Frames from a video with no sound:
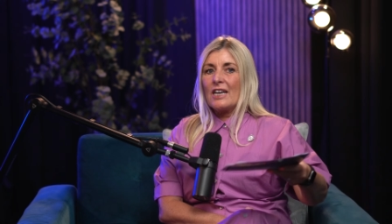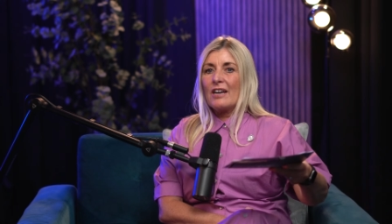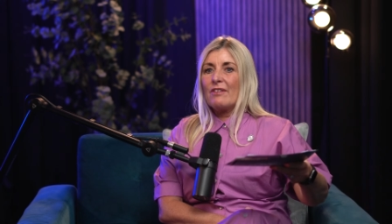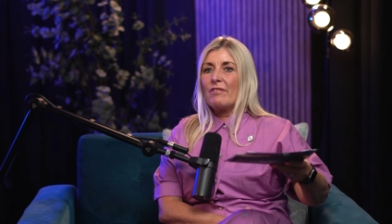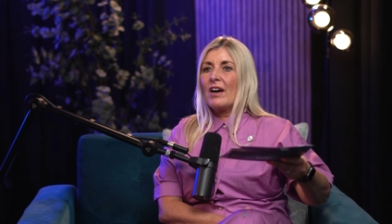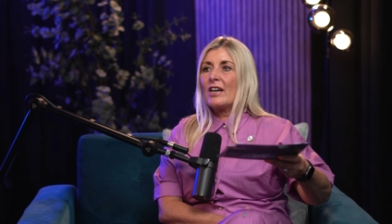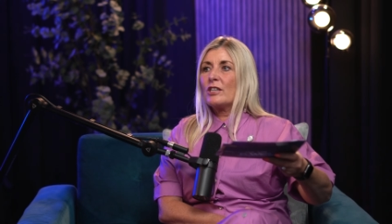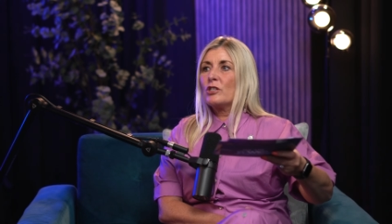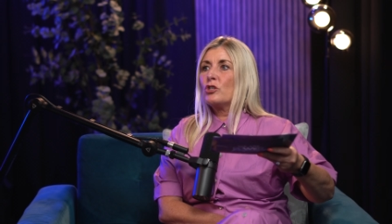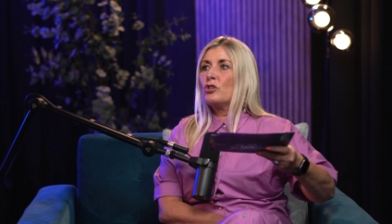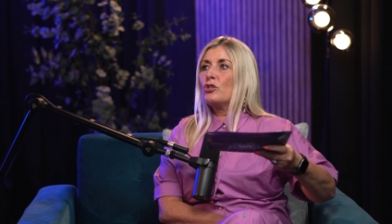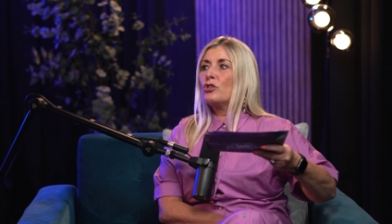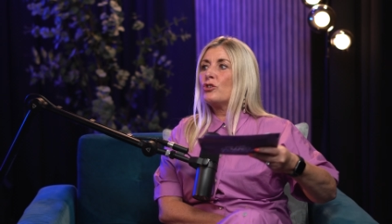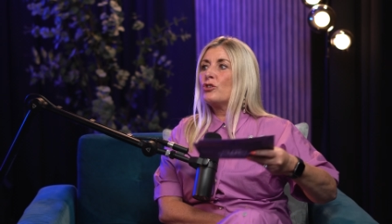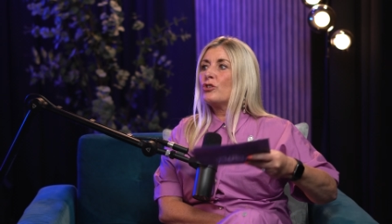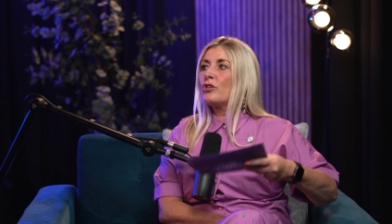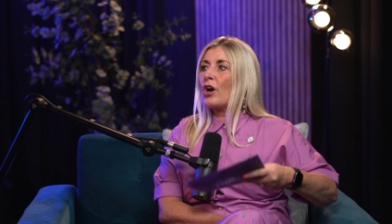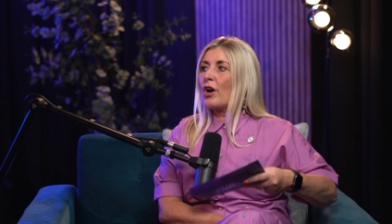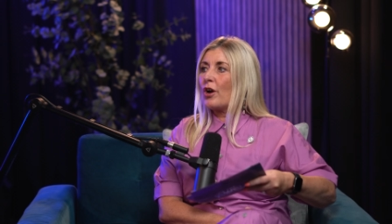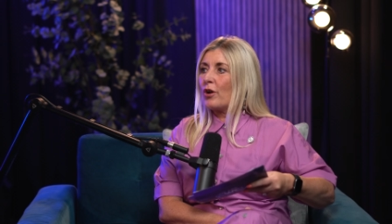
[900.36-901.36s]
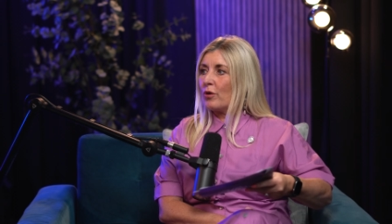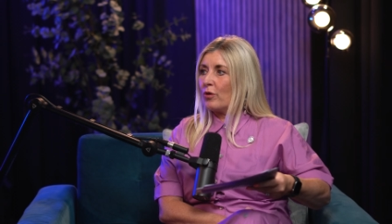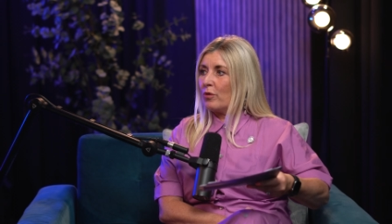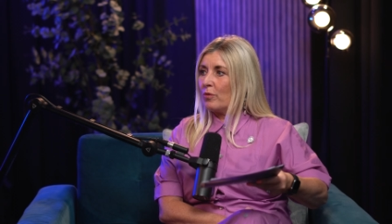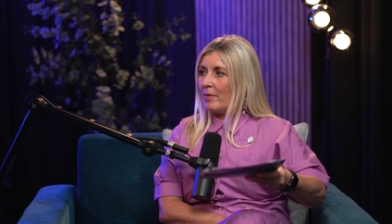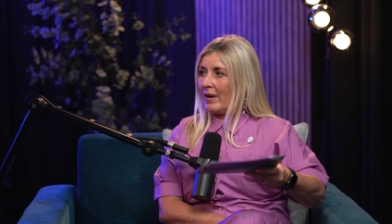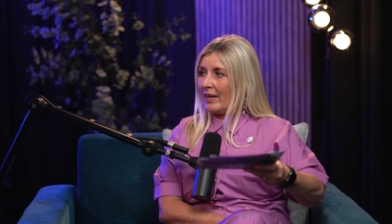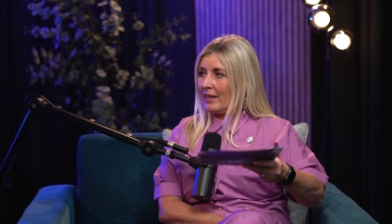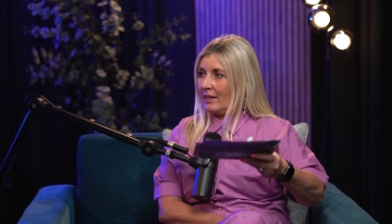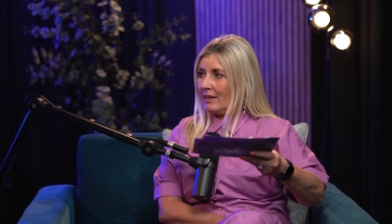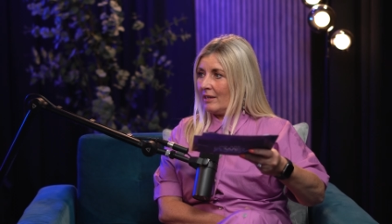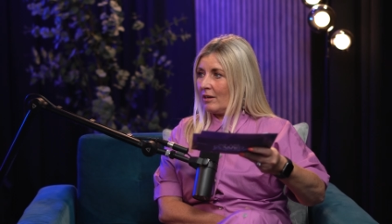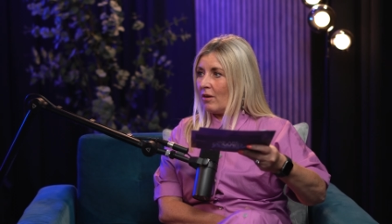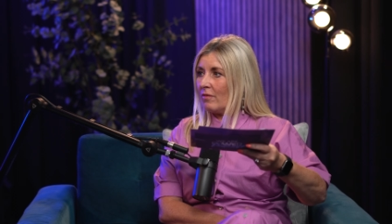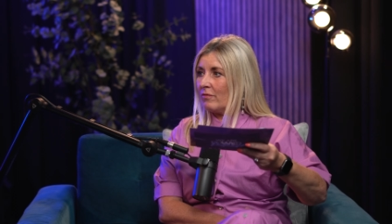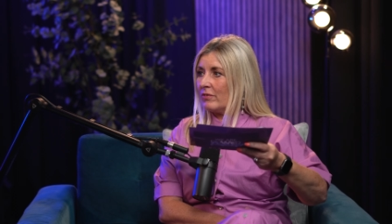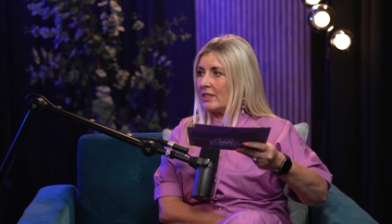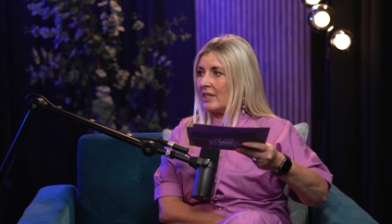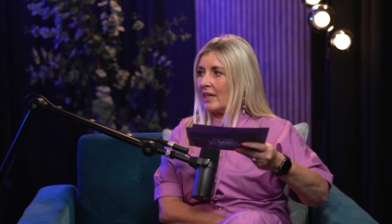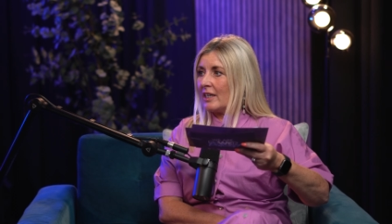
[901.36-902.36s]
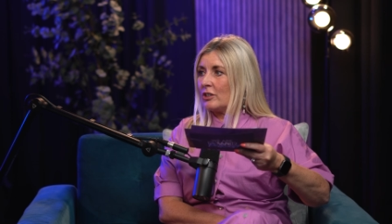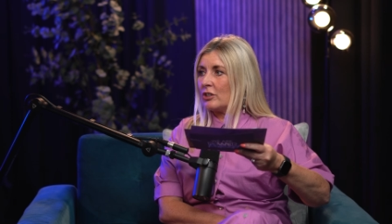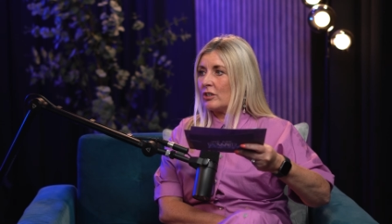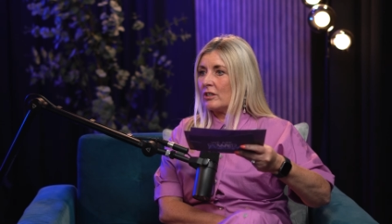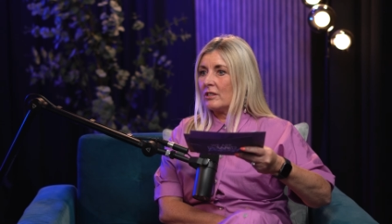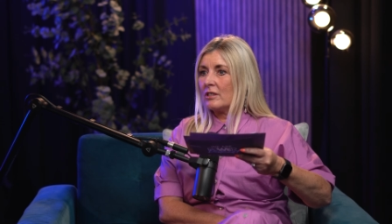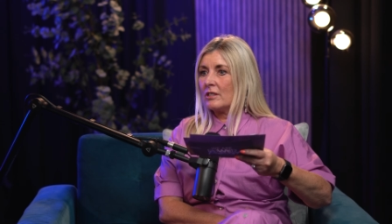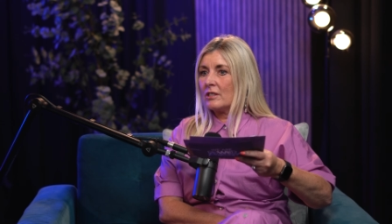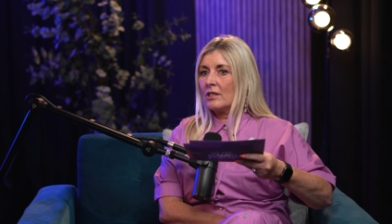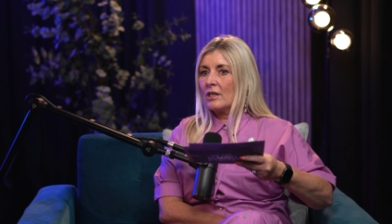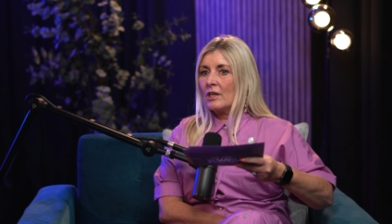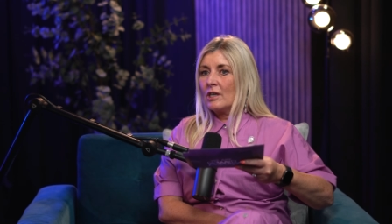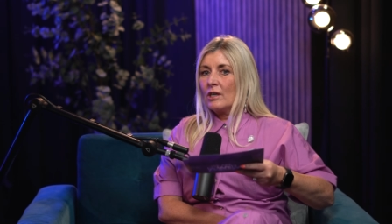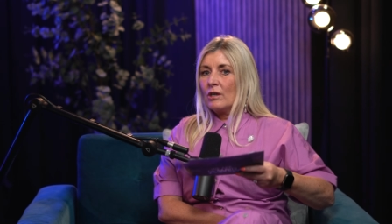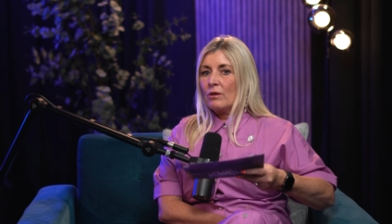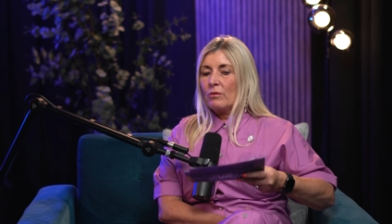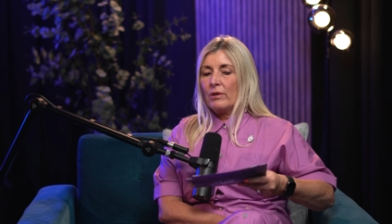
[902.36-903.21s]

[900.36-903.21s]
I've had so many conversations yeah.